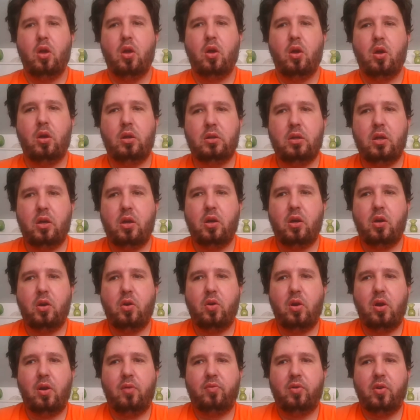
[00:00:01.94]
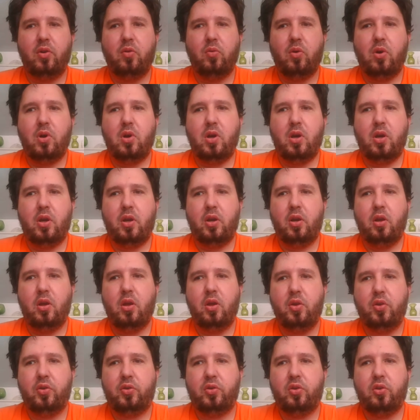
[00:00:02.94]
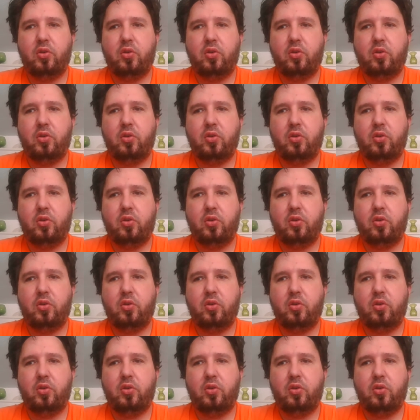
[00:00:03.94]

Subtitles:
Hello, everyone. This